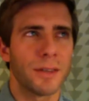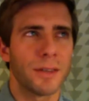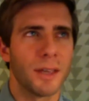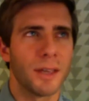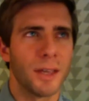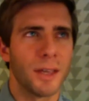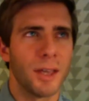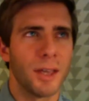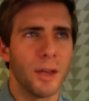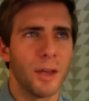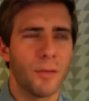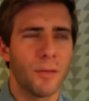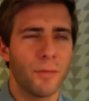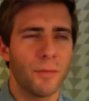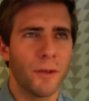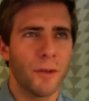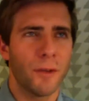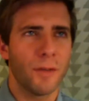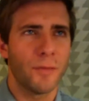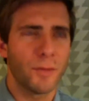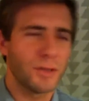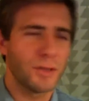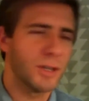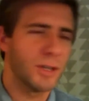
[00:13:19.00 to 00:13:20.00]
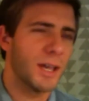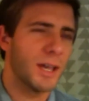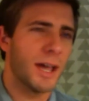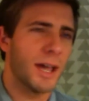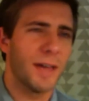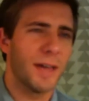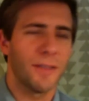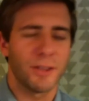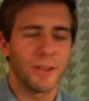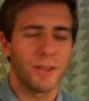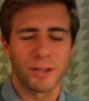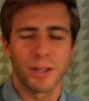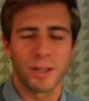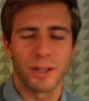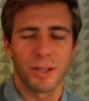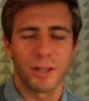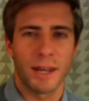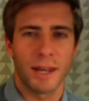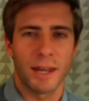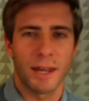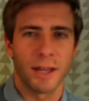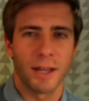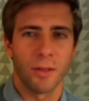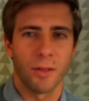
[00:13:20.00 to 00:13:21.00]
it's a guy that's
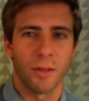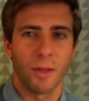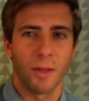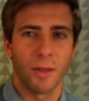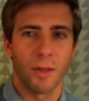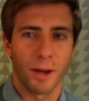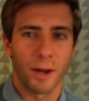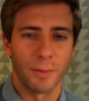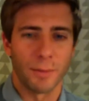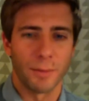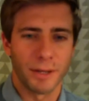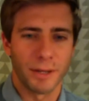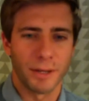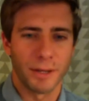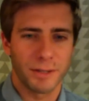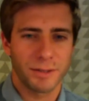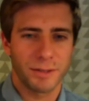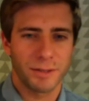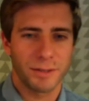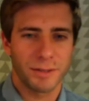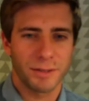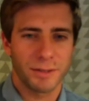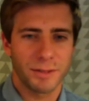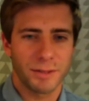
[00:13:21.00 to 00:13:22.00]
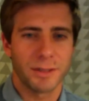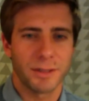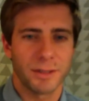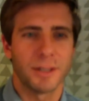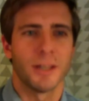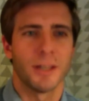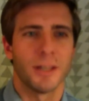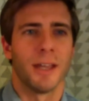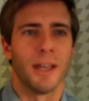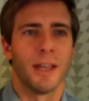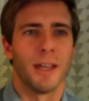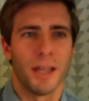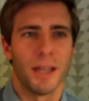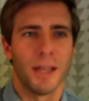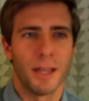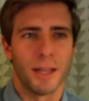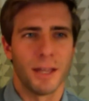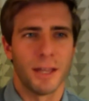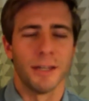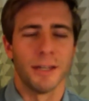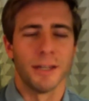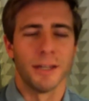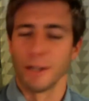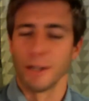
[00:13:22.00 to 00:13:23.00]
getting a lot of minutes
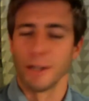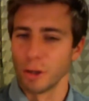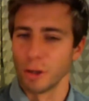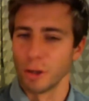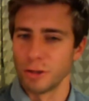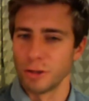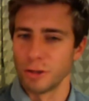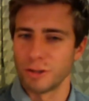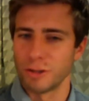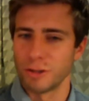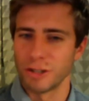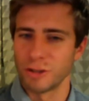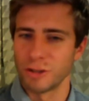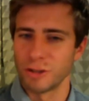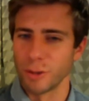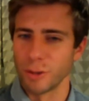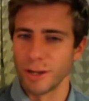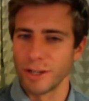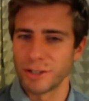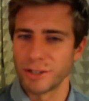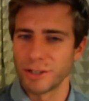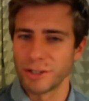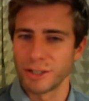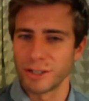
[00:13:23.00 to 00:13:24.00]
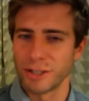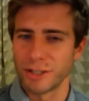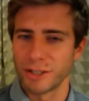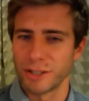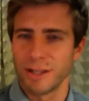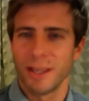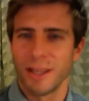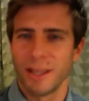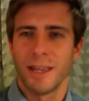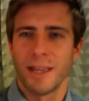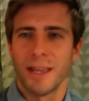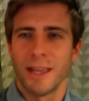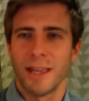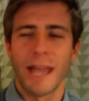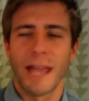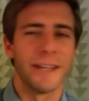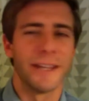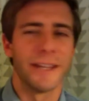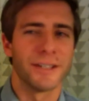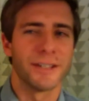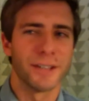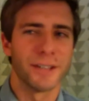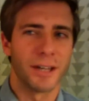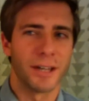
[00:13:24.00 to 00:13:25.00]
and in a good situation, and
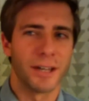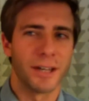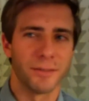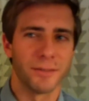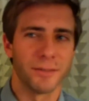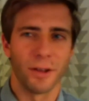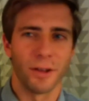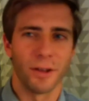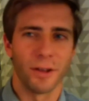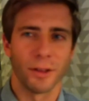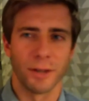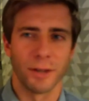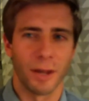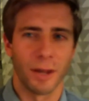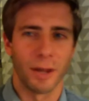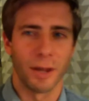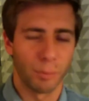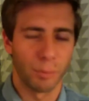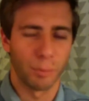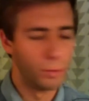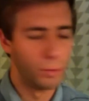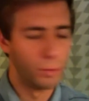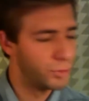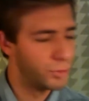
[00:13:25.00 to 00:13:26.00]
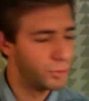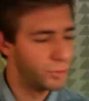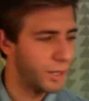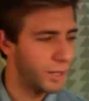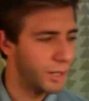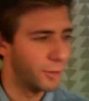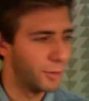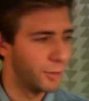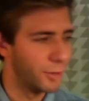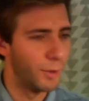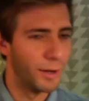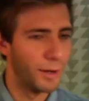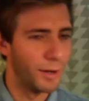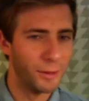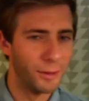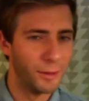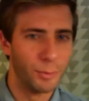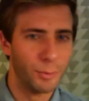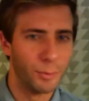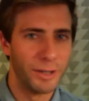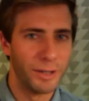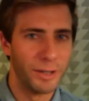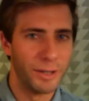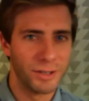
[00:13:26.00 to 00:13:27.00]
he's not producing on a regular
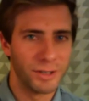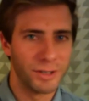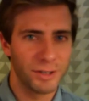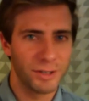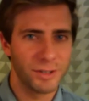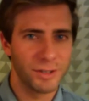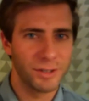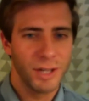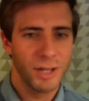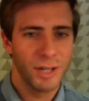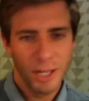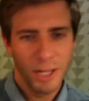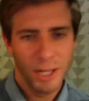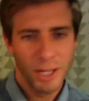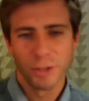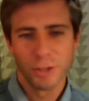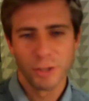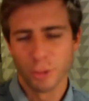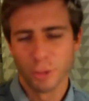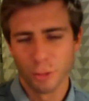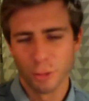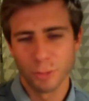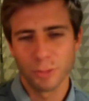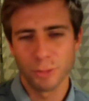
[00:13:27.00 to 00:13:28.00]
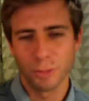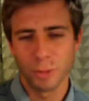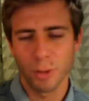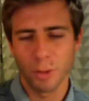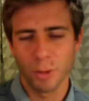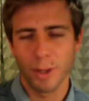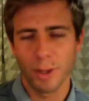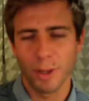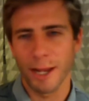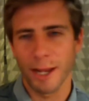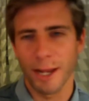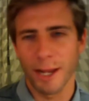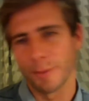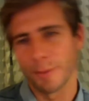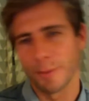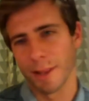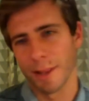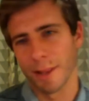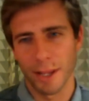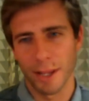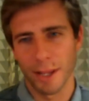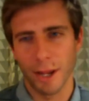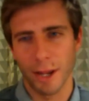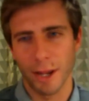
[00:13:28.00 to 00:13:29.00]
basis, you can kind of be
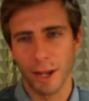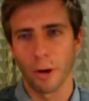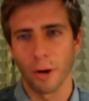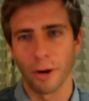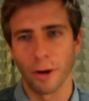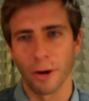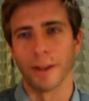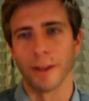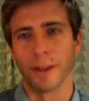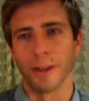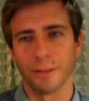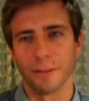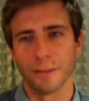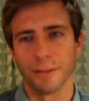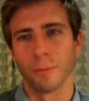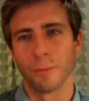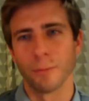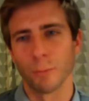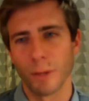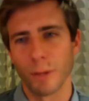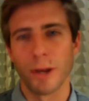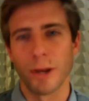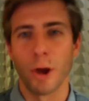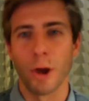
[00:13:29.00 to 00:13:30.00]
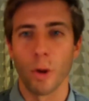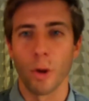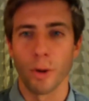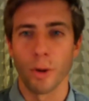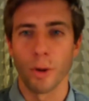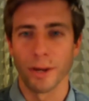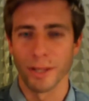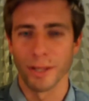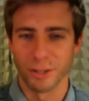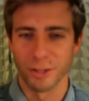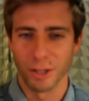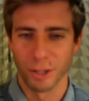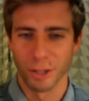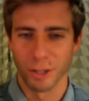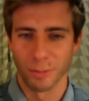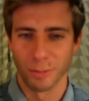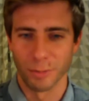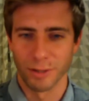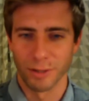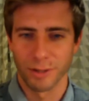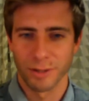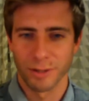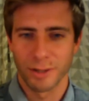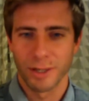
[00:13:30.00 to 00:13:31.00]
like, all right, we know what he's going to
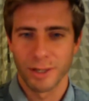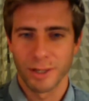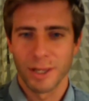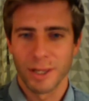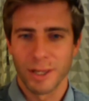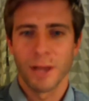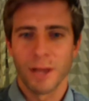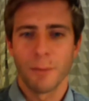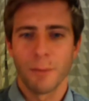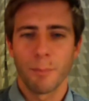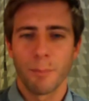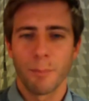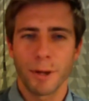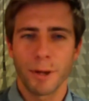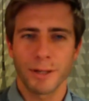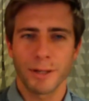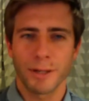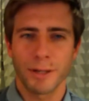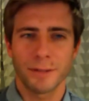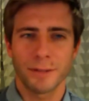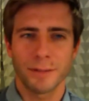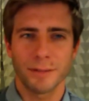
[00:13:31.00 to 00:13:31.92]
be. But